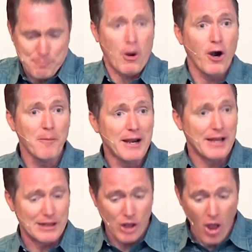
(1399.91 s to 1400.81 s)

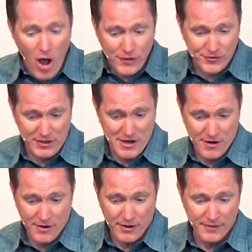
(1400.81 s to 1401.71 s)
permanent loss
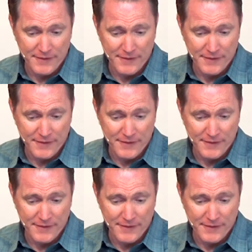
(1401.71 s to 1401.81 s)
here.